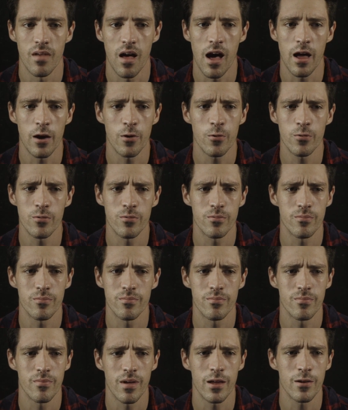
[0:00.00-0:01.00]

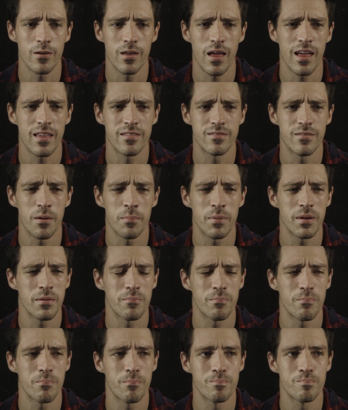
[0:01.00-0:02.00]

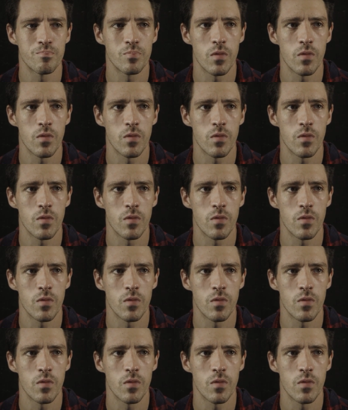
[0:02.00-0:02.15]
mean,